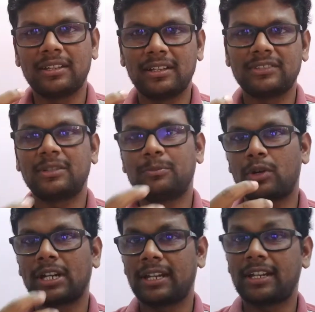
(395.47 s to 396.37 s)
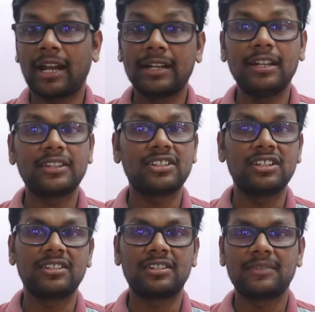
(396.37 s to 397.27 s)
some product like Adidas
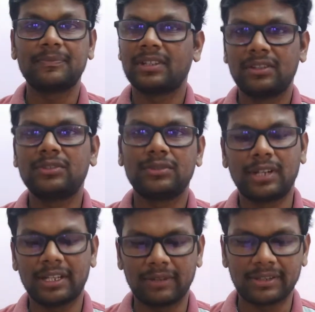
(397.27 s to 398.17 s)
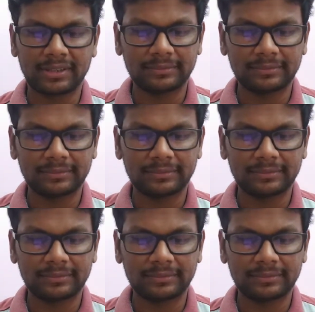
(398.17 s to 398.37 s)
t-shirt, so likewise.